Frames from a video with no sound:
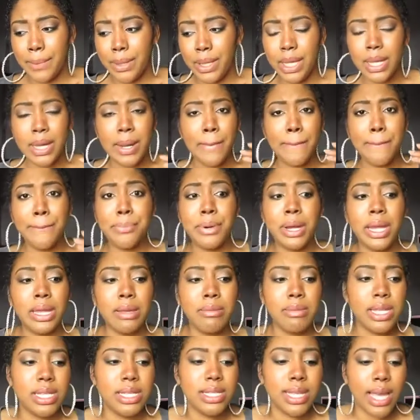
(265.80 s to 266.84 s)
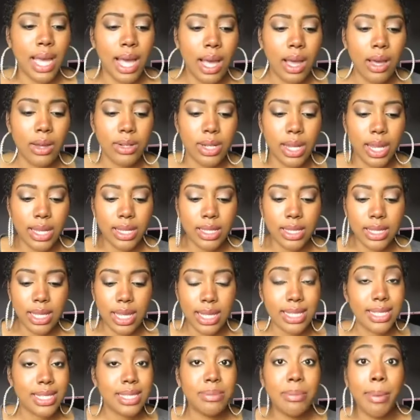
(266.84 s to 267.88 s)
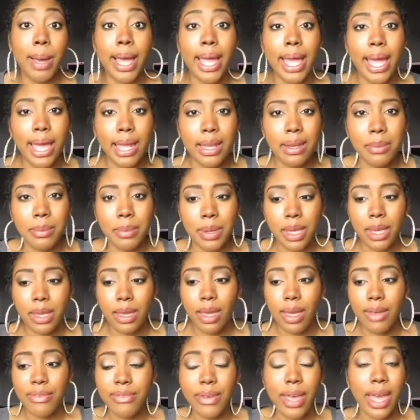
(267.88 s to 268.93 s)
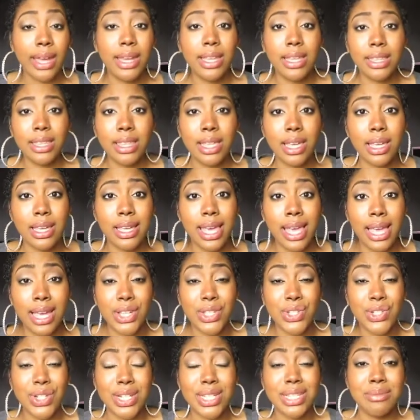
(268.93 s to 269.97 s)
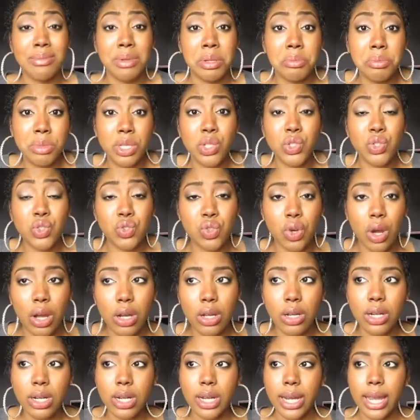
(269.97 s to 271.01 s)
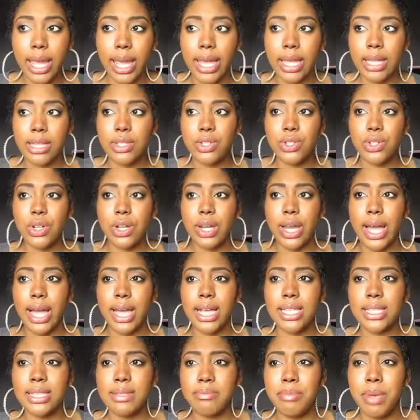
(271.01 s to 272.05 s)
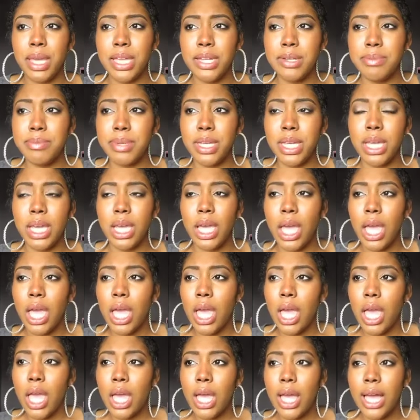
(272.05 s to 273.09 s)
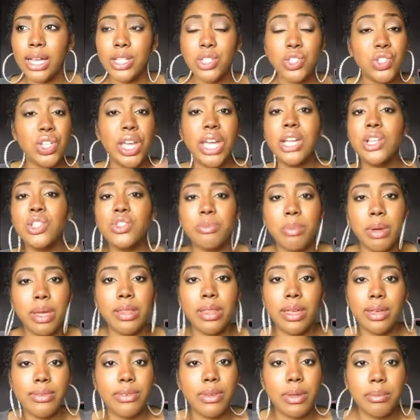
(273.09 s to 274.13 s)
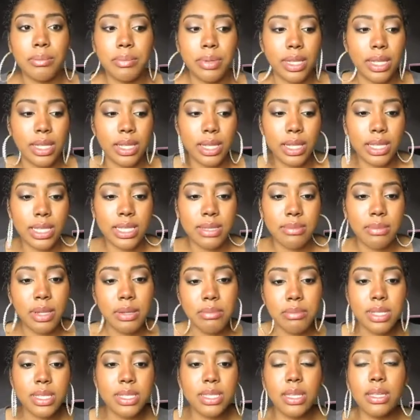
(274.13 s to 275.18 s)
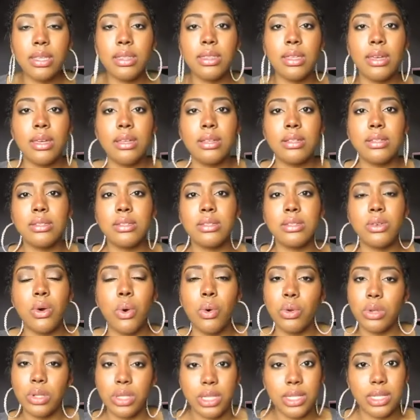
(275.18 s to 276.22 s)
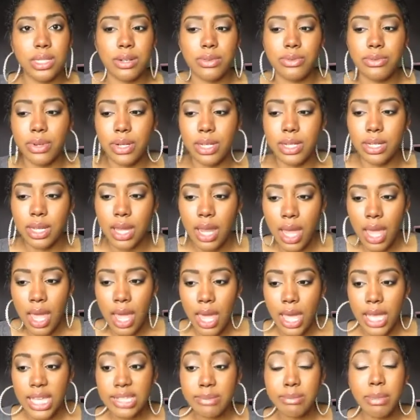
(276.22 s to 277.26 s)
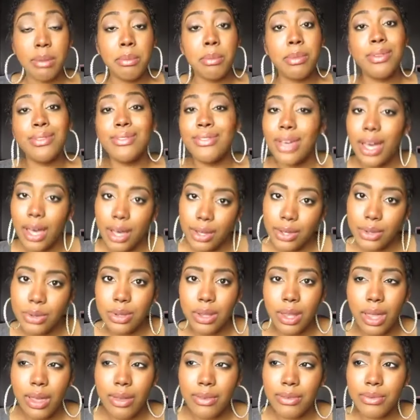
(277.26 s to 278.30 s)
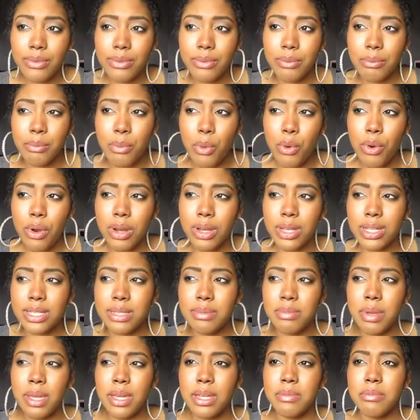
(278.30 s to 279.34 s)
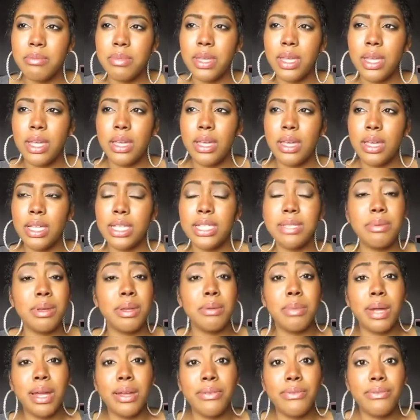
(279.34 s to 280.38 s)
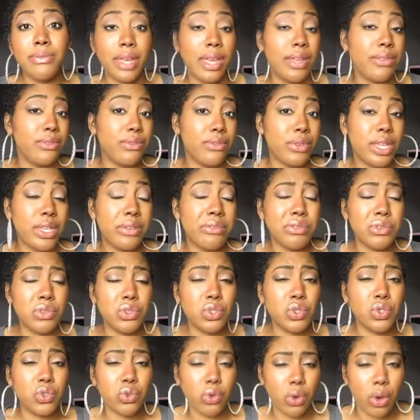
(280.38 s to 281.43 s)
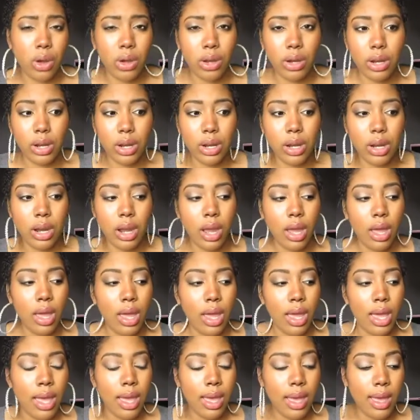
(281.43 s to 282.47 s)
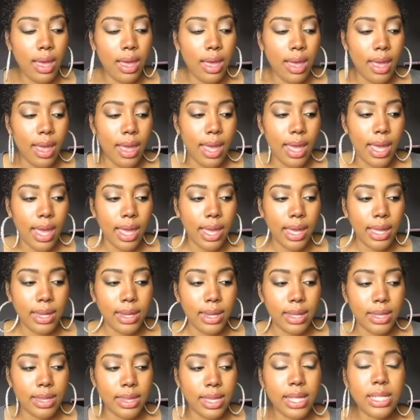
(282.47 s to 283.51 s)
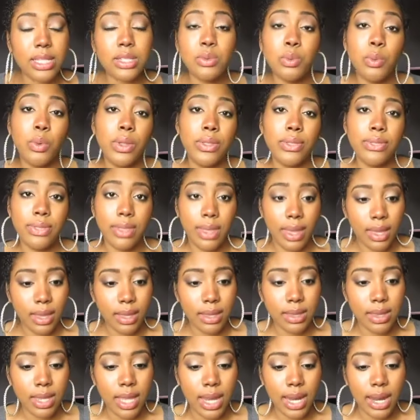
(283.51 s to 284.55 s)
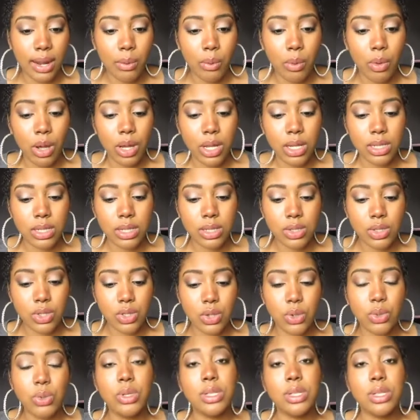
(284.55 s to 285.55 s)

gonna bring me down and that's my enemy. If anything, cancer has made me stronger. Cancer has made me has changed my life completely. It's made me see things totally different. It's made me value life more. It's made me it's made my faith even stronger. And that's one thing that I want to